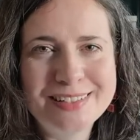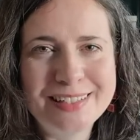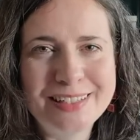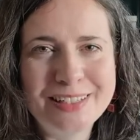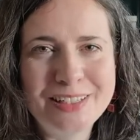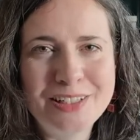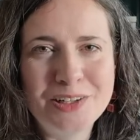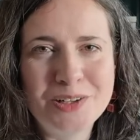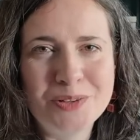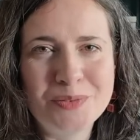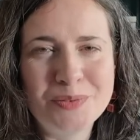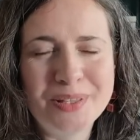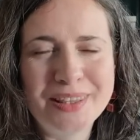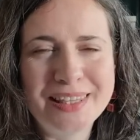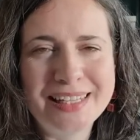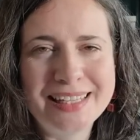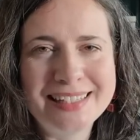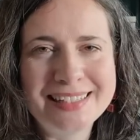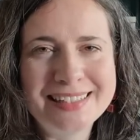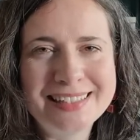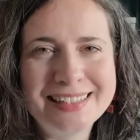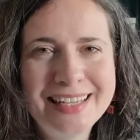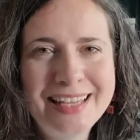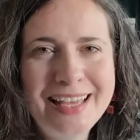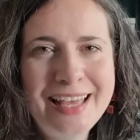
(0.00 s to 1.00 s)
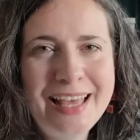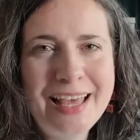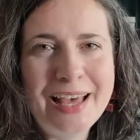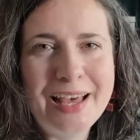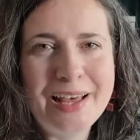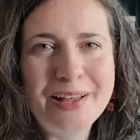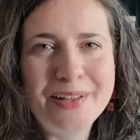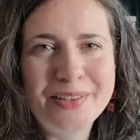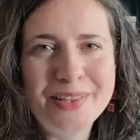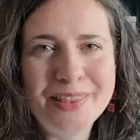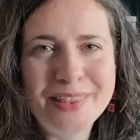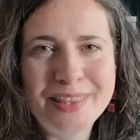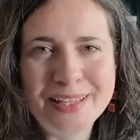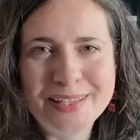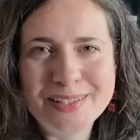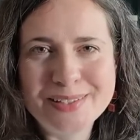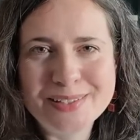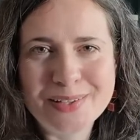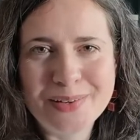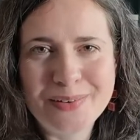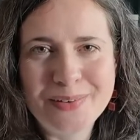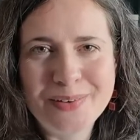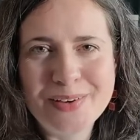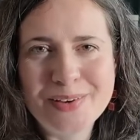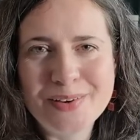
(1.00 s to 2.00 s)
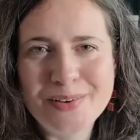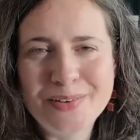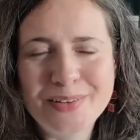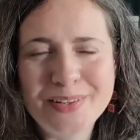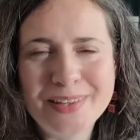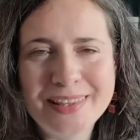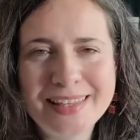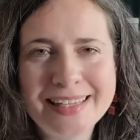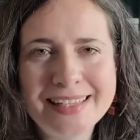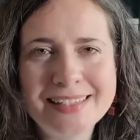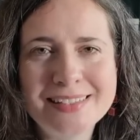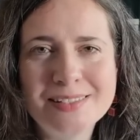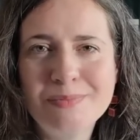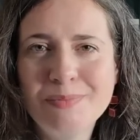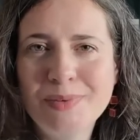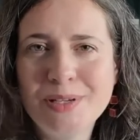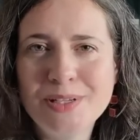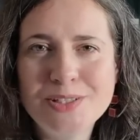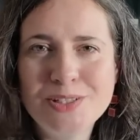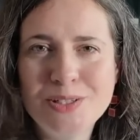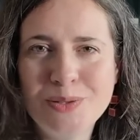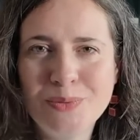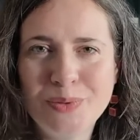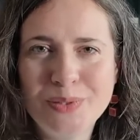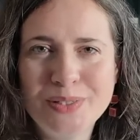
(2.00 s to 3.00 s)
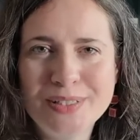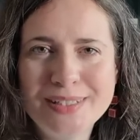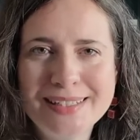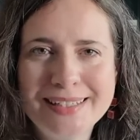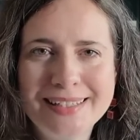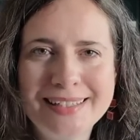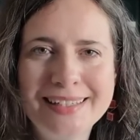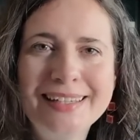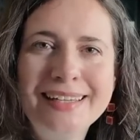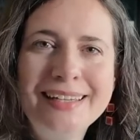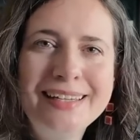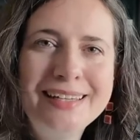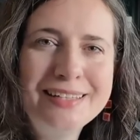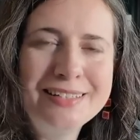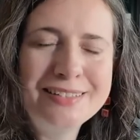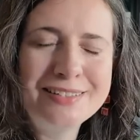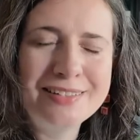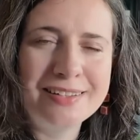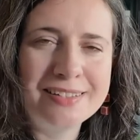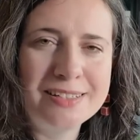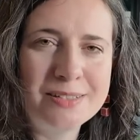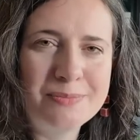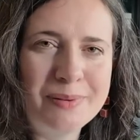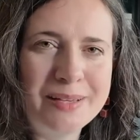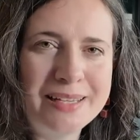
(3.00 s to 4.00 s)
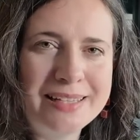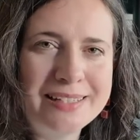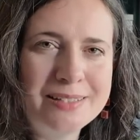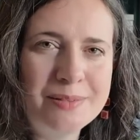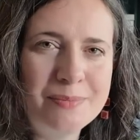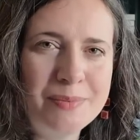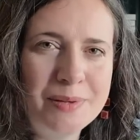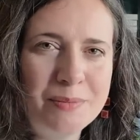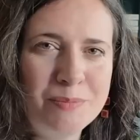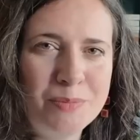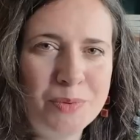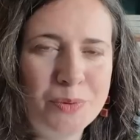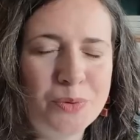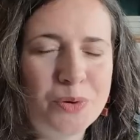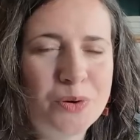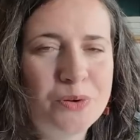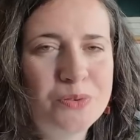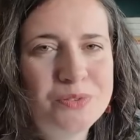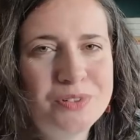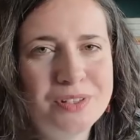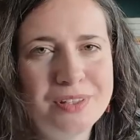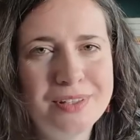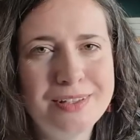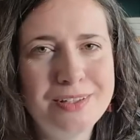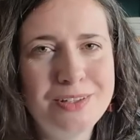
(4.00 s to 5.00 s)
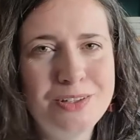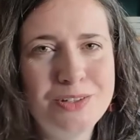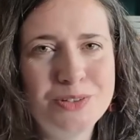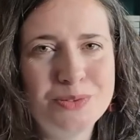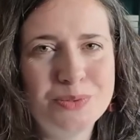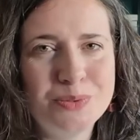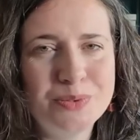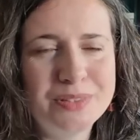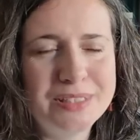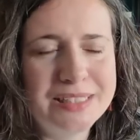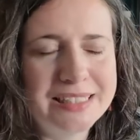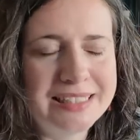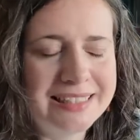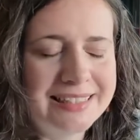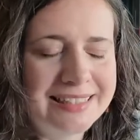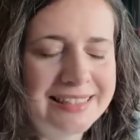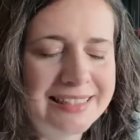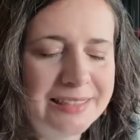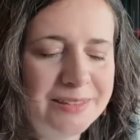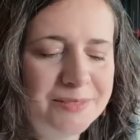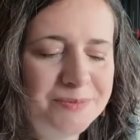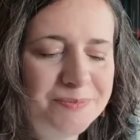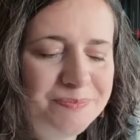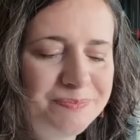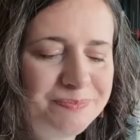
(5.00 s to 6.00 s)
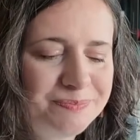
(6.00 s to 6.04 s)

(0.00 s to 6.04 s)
you know, when there's health things going on and things, it makes you want to touch base a bit more often than usual, doesn't it?